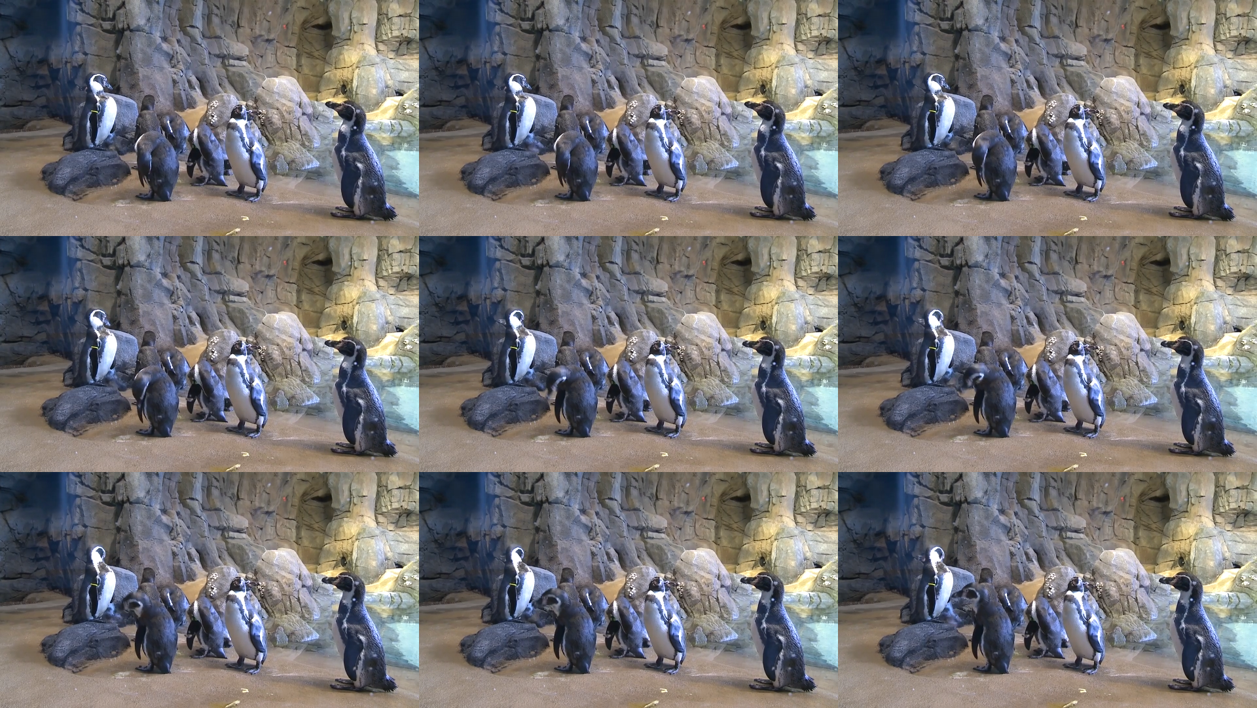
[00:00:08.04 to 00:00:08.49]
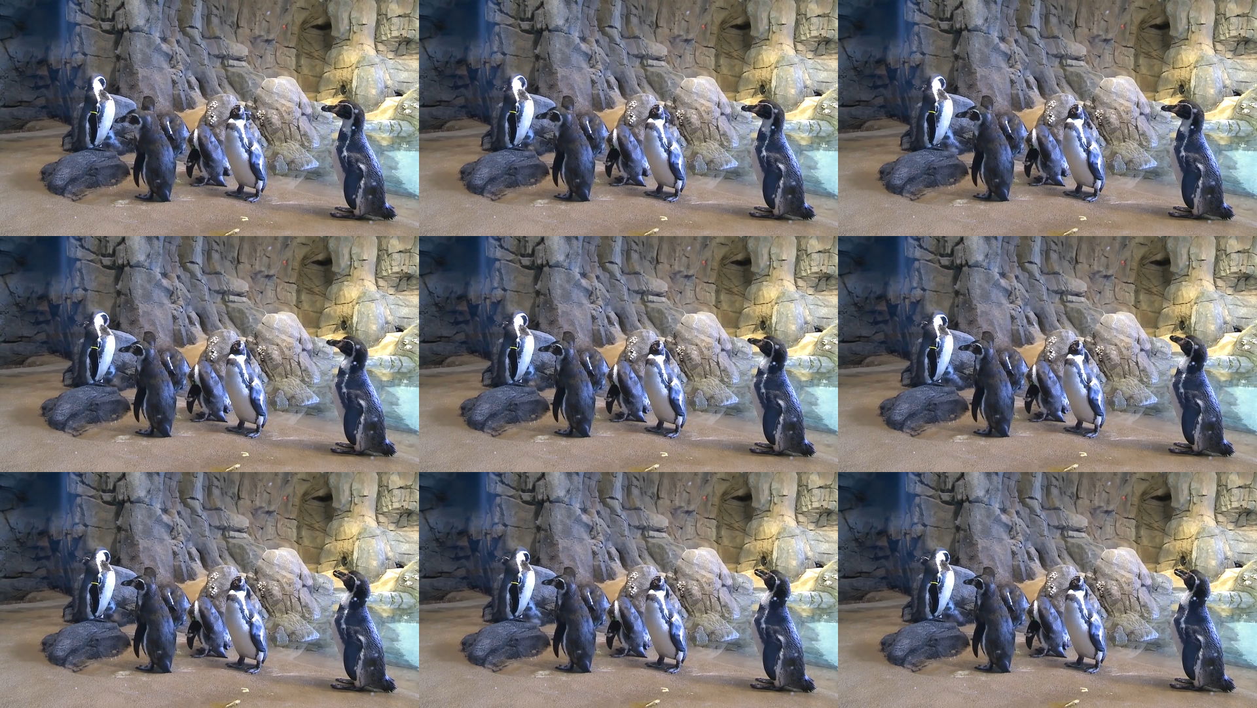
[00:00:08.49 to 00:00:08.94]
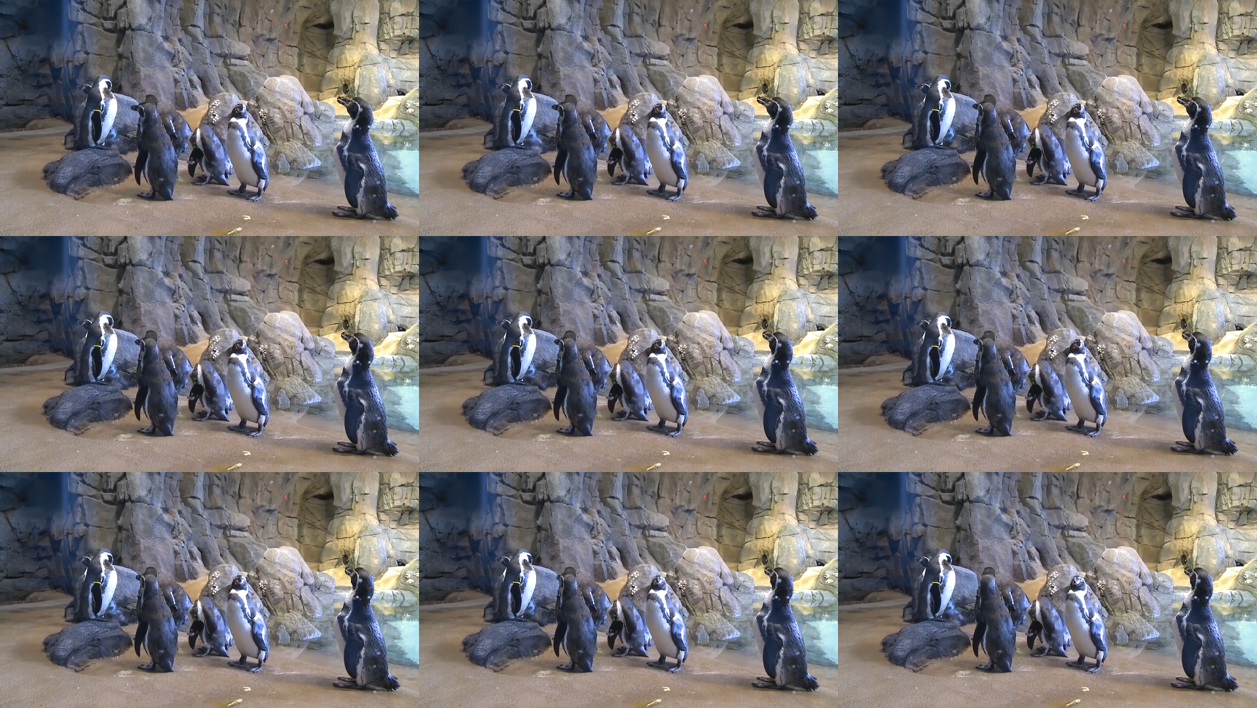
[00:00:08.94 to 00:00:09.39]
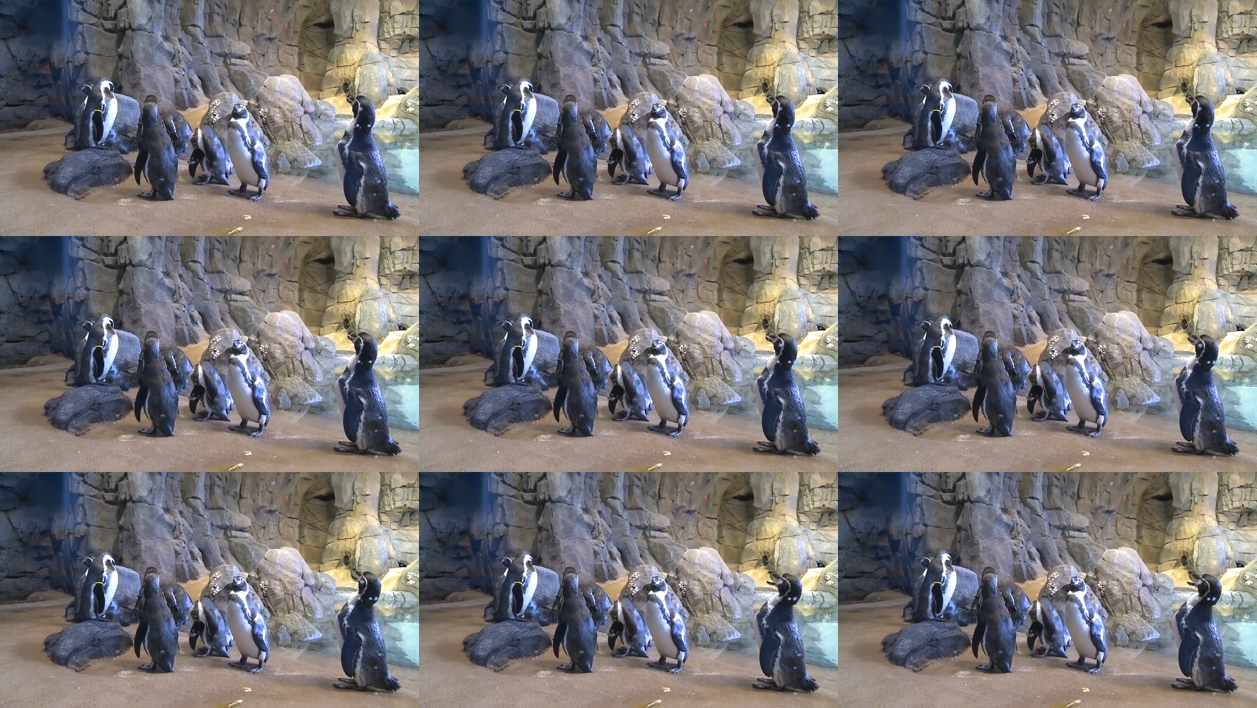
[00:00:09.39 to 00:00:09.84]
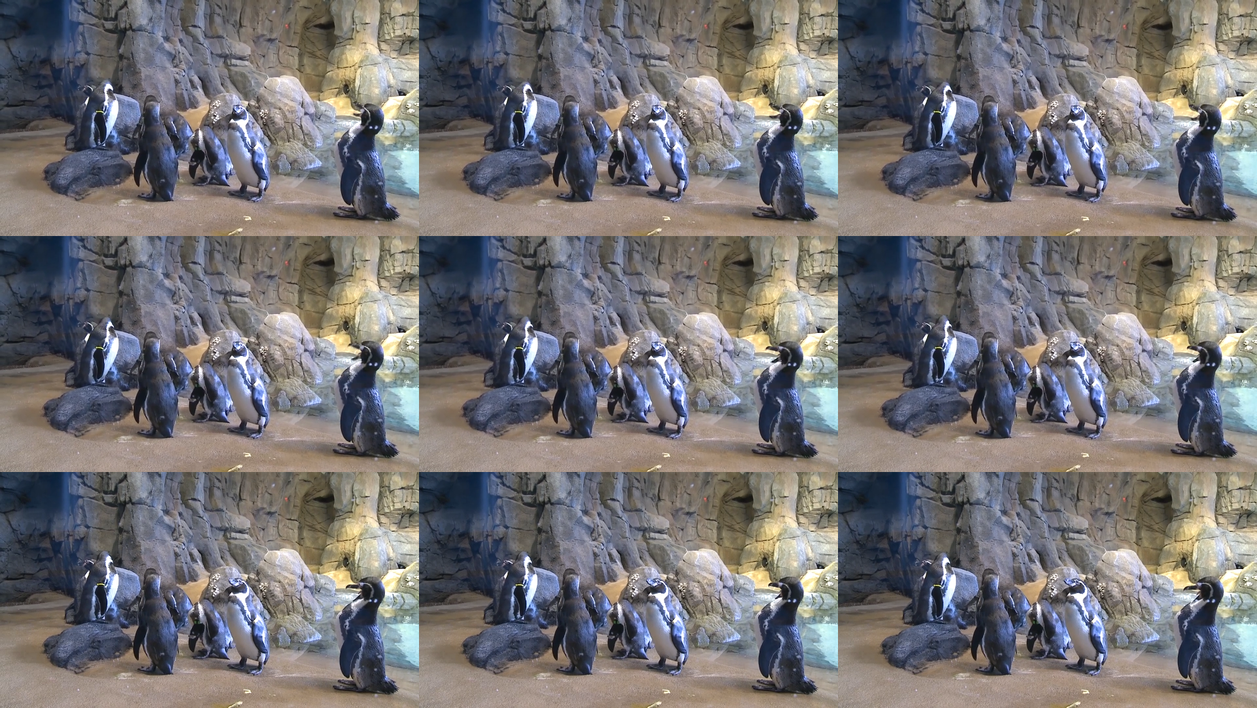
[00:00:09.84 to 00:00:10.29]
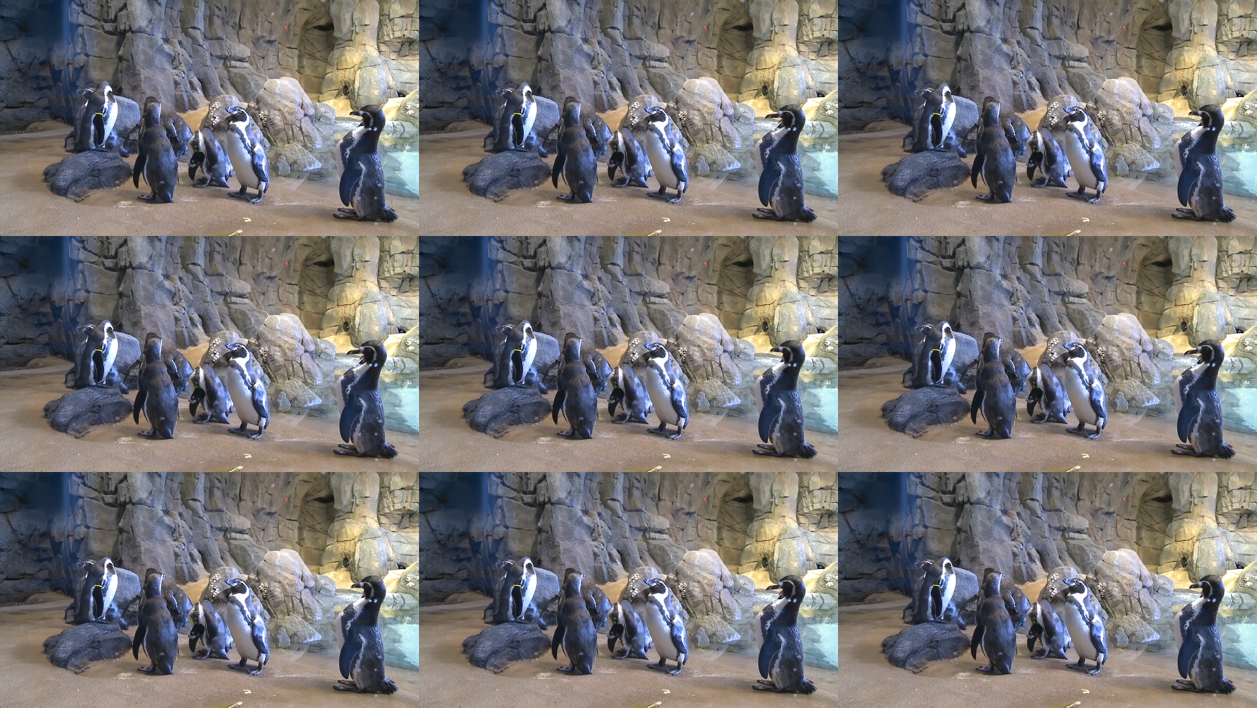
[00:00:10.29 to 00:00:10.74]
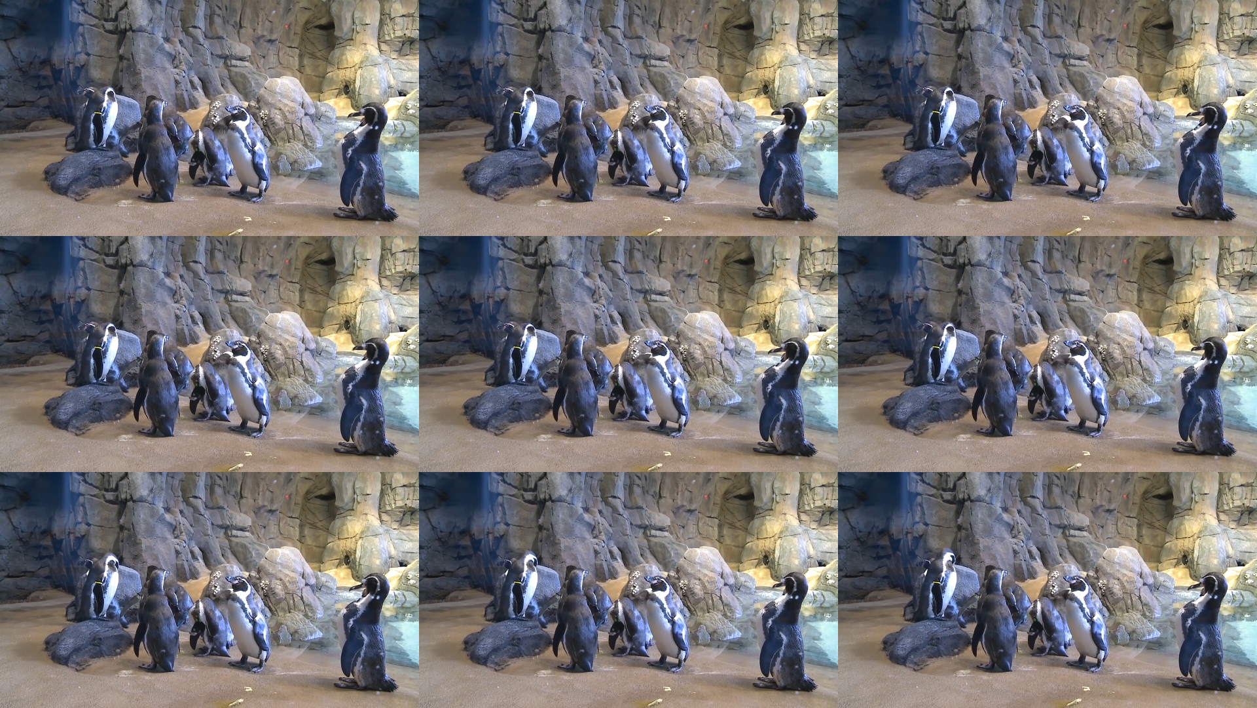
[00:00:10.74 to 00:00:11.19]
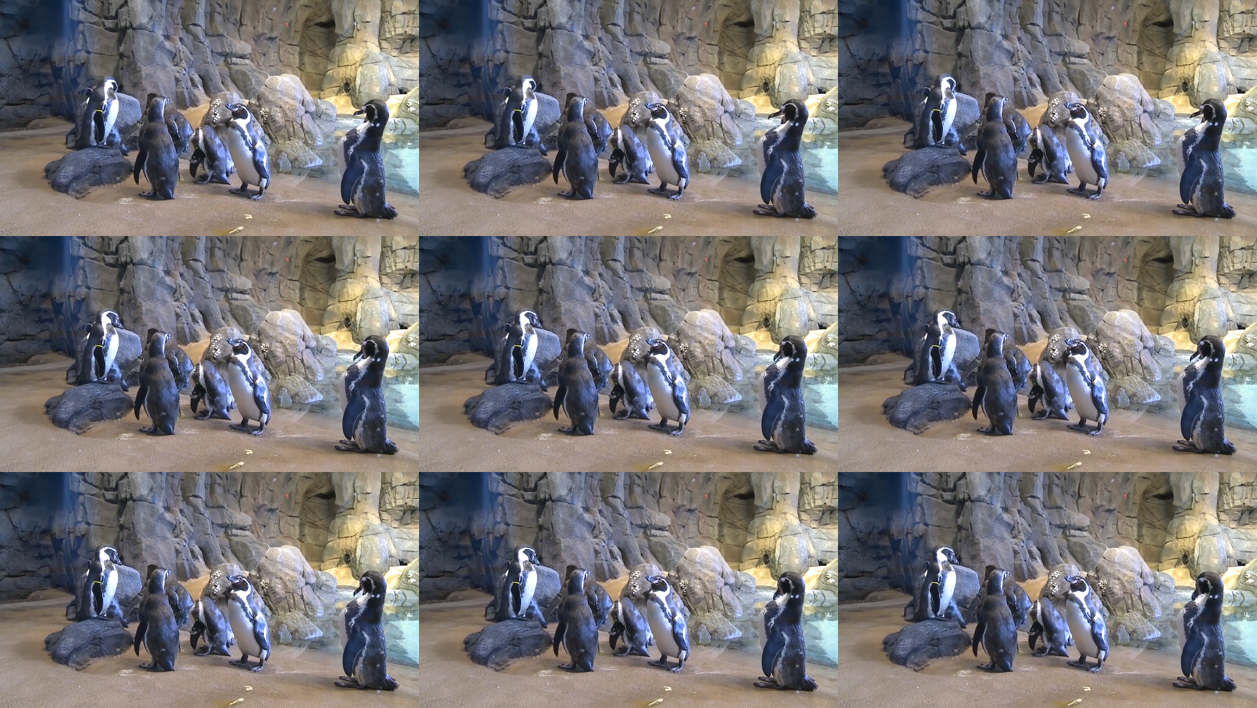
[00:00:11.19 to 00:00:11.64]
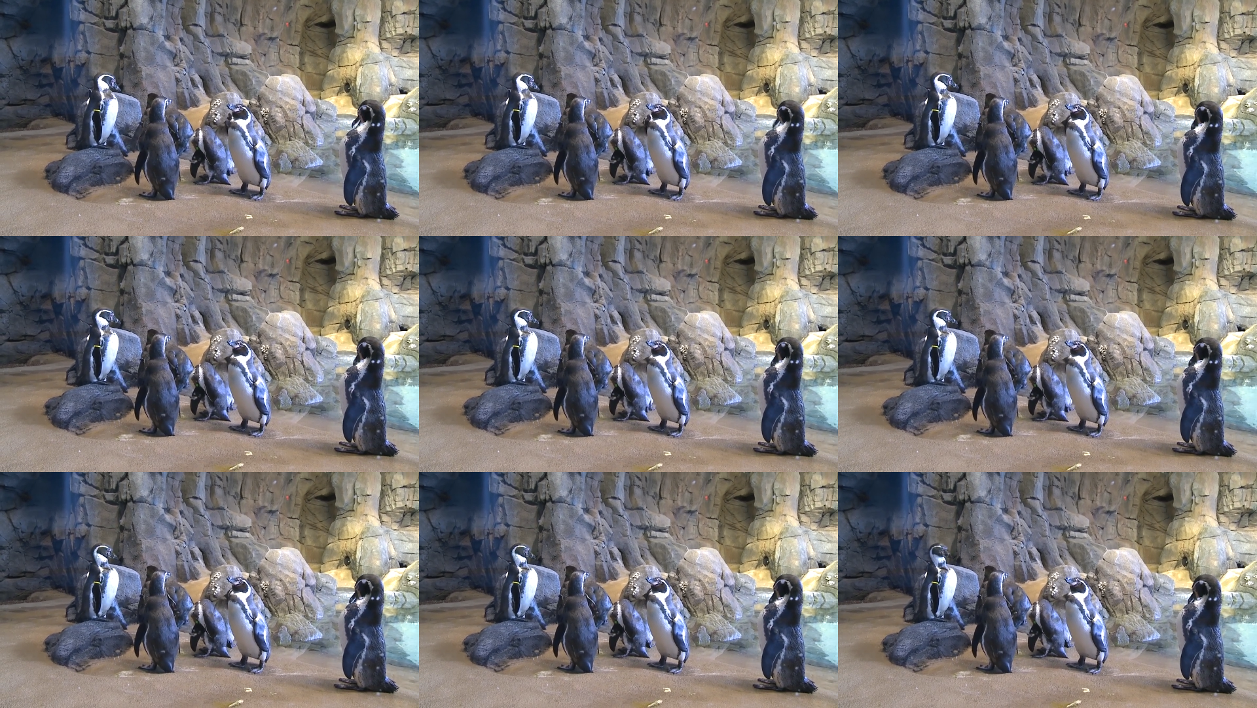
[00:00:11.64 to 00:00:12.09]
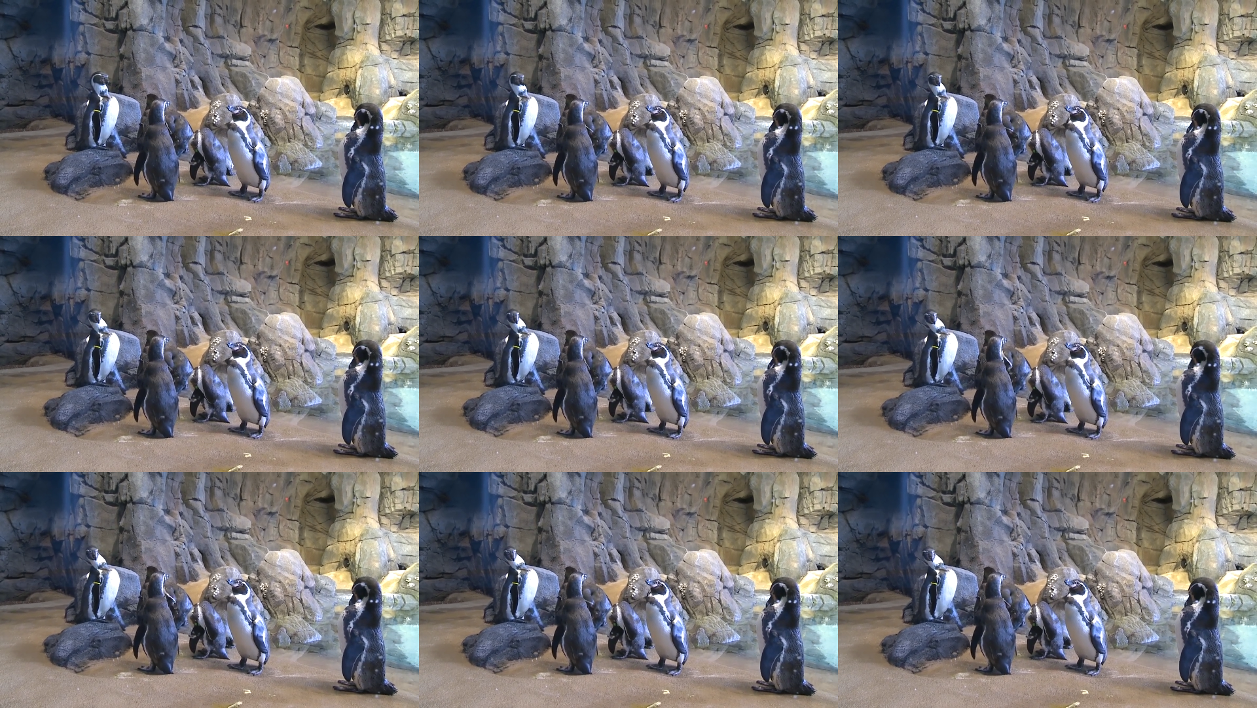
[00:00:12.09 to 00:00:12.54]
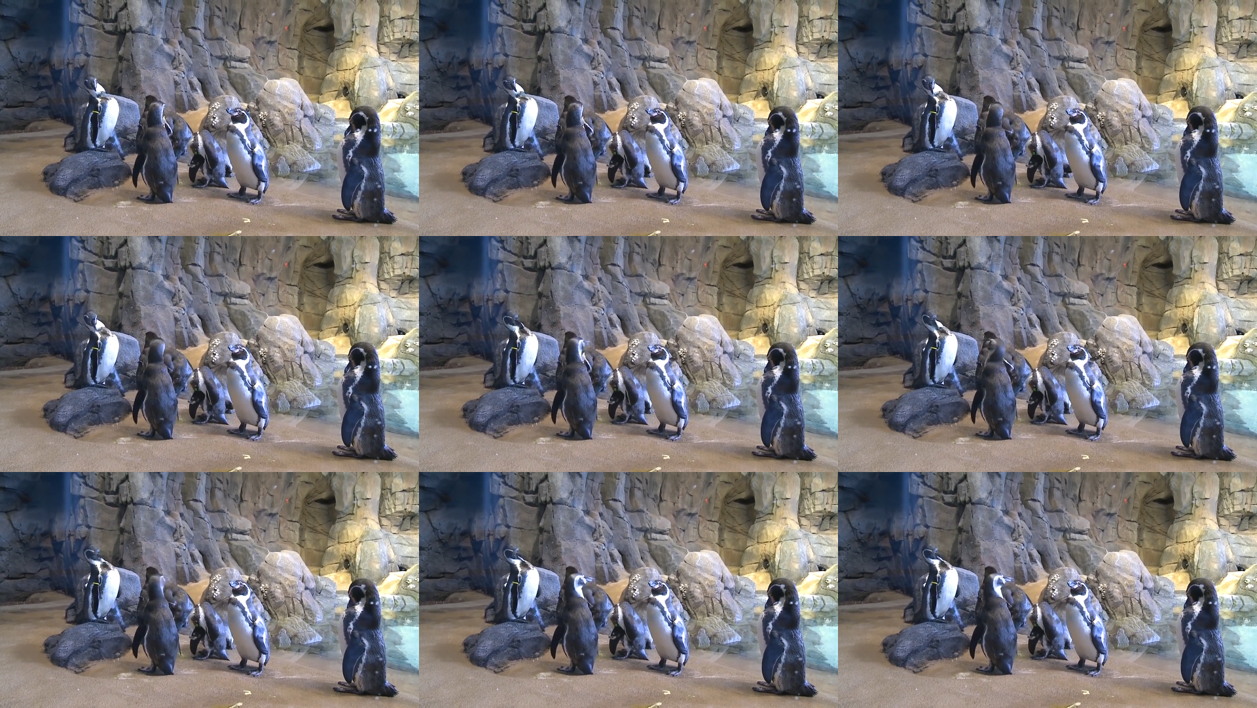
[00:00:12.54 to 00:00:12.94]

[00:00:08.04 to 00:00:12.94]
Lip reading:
Nobody's mouth can be seen.